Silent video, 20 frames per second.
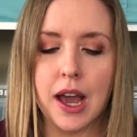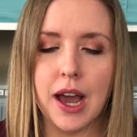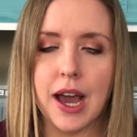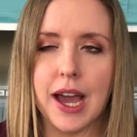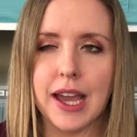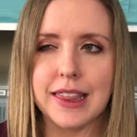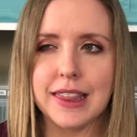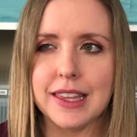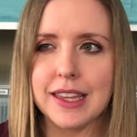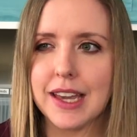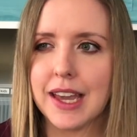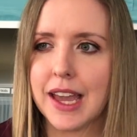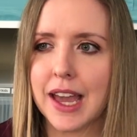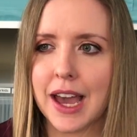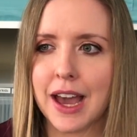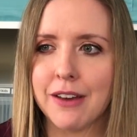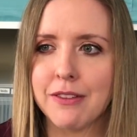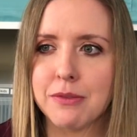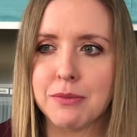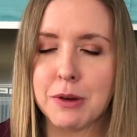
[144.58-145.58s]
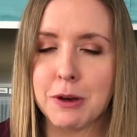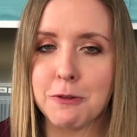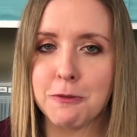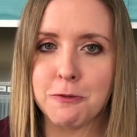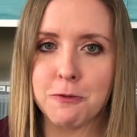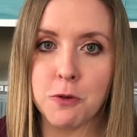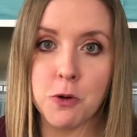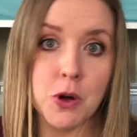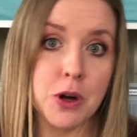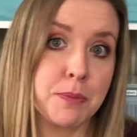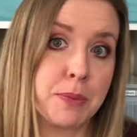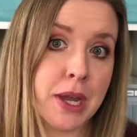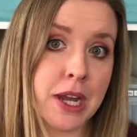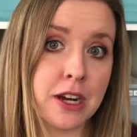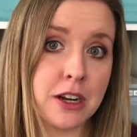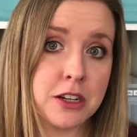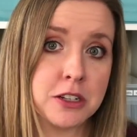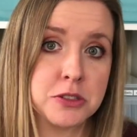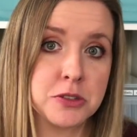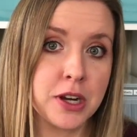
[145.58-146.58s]
I think I have about 4
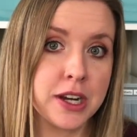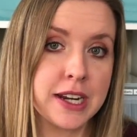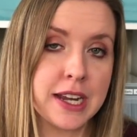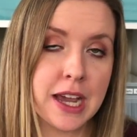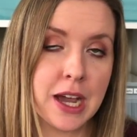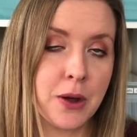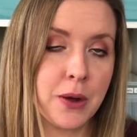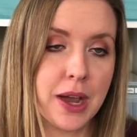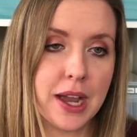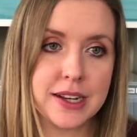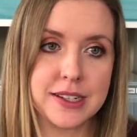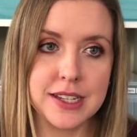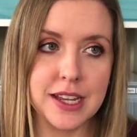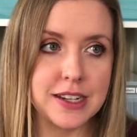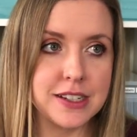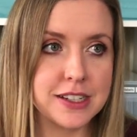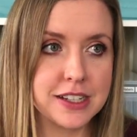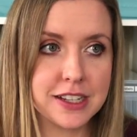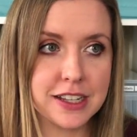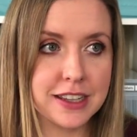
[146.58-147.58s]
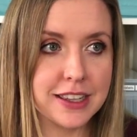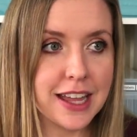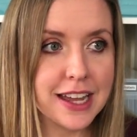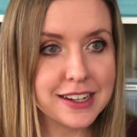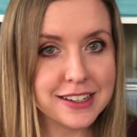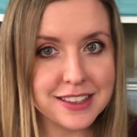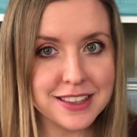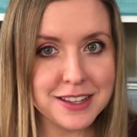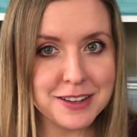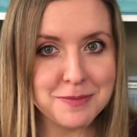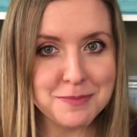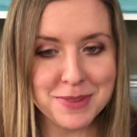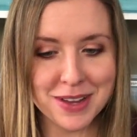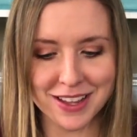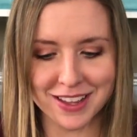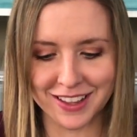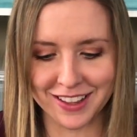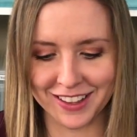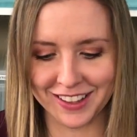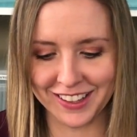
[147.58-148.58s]
pairs right now. I tend to collect them,
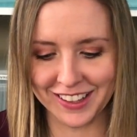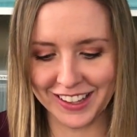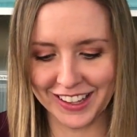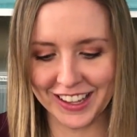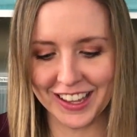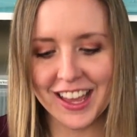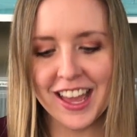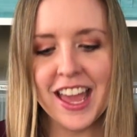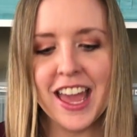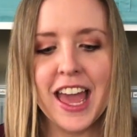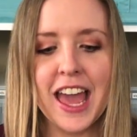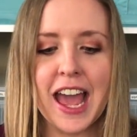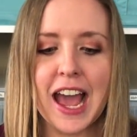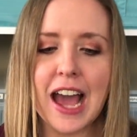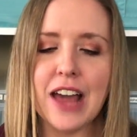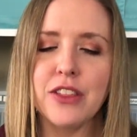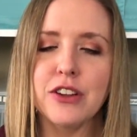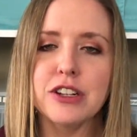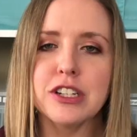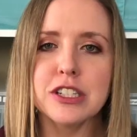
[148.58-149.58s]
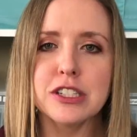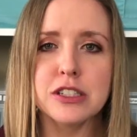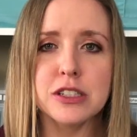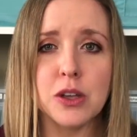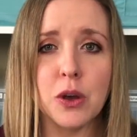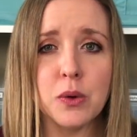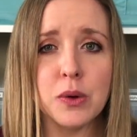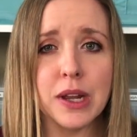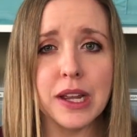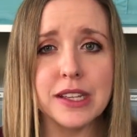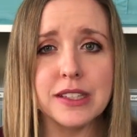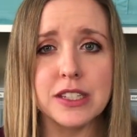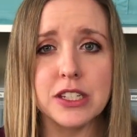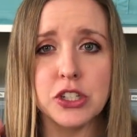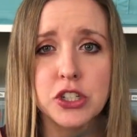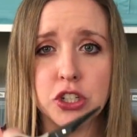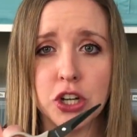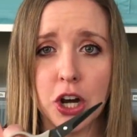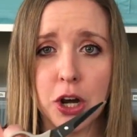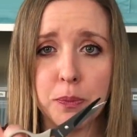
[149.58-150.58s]
and they're just so nice and
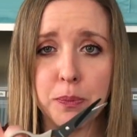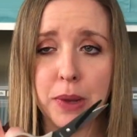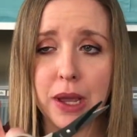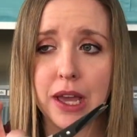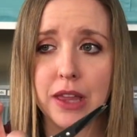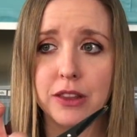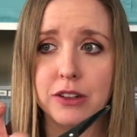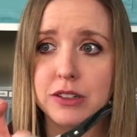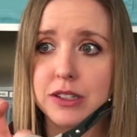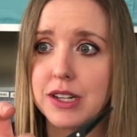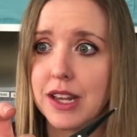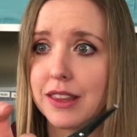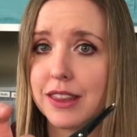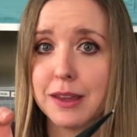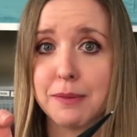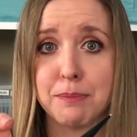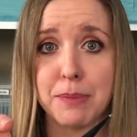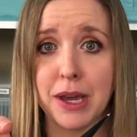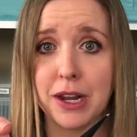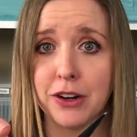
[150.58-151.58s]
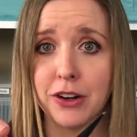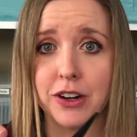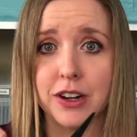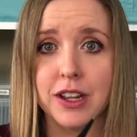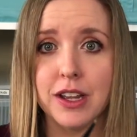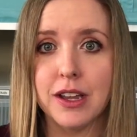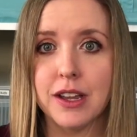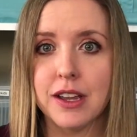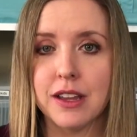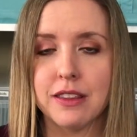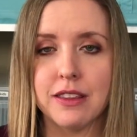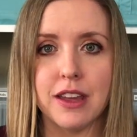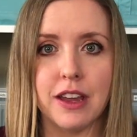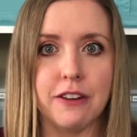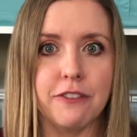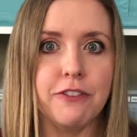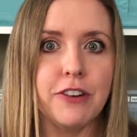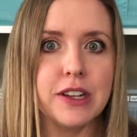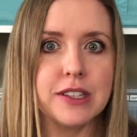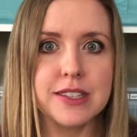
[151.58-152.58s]
sharp, and there's nothing better
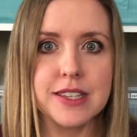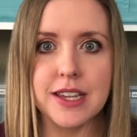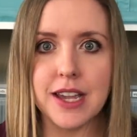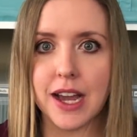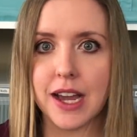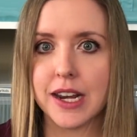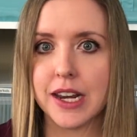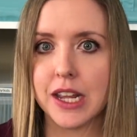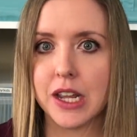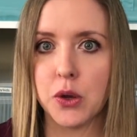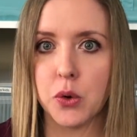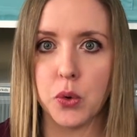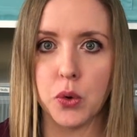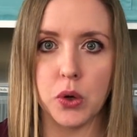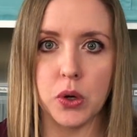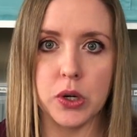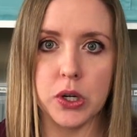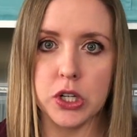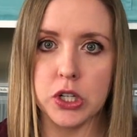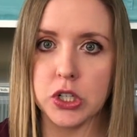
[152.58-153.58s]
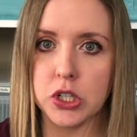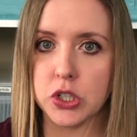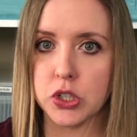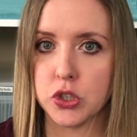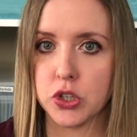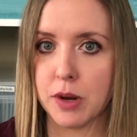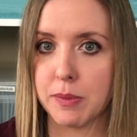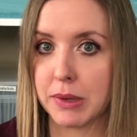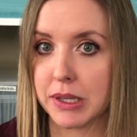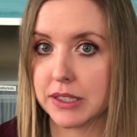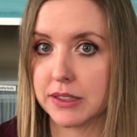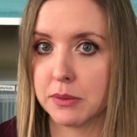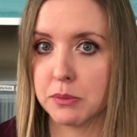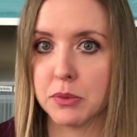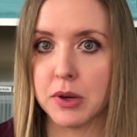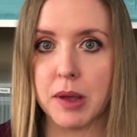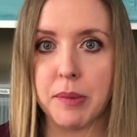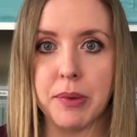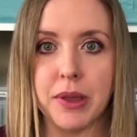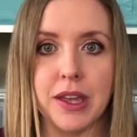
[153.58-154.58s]
than fussy cutting or trimming some
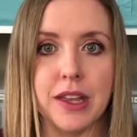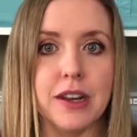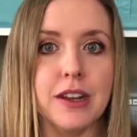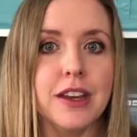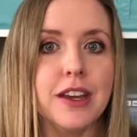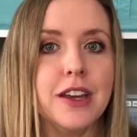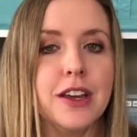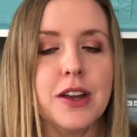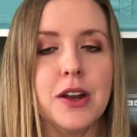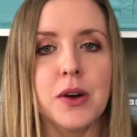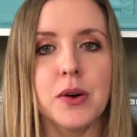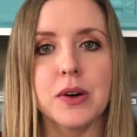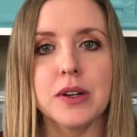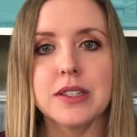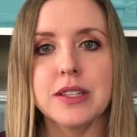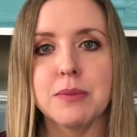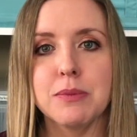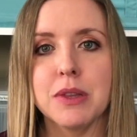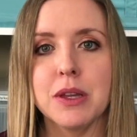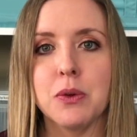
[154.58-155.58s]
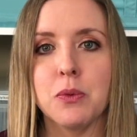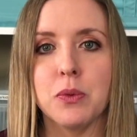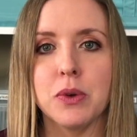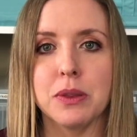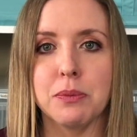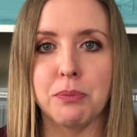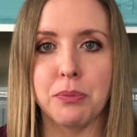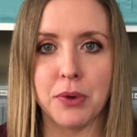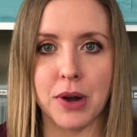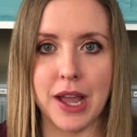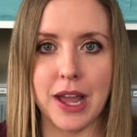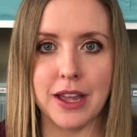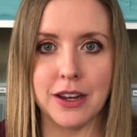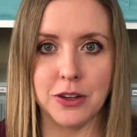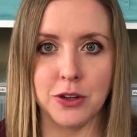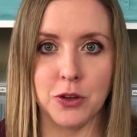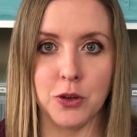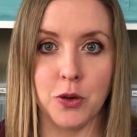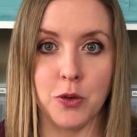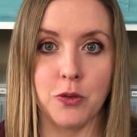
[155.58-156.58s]
ribbon or something with brand
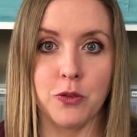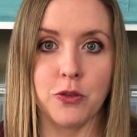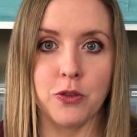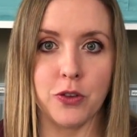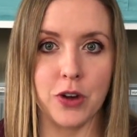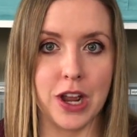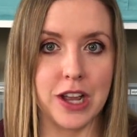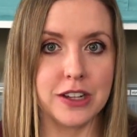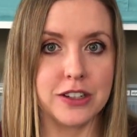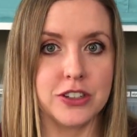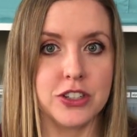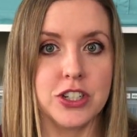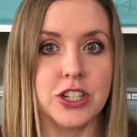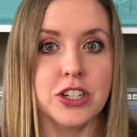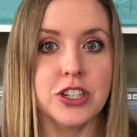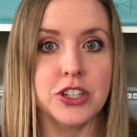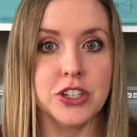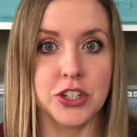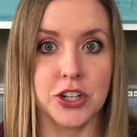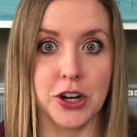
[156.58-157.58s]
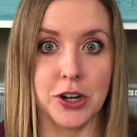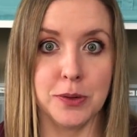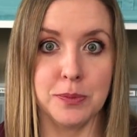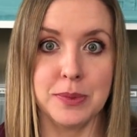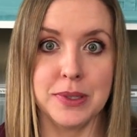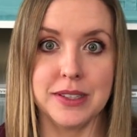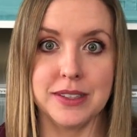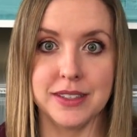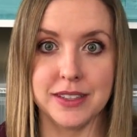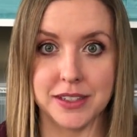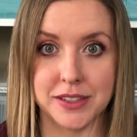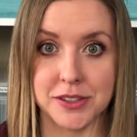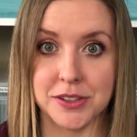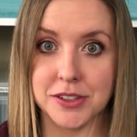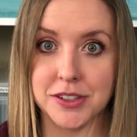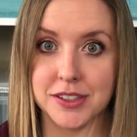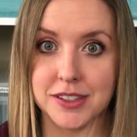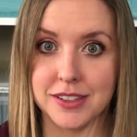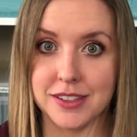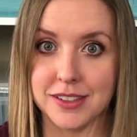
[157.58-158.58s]
new, fresh, sharp
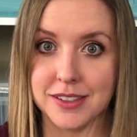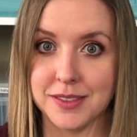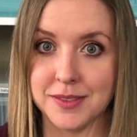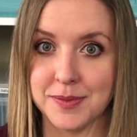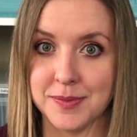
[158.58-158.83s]
scissors.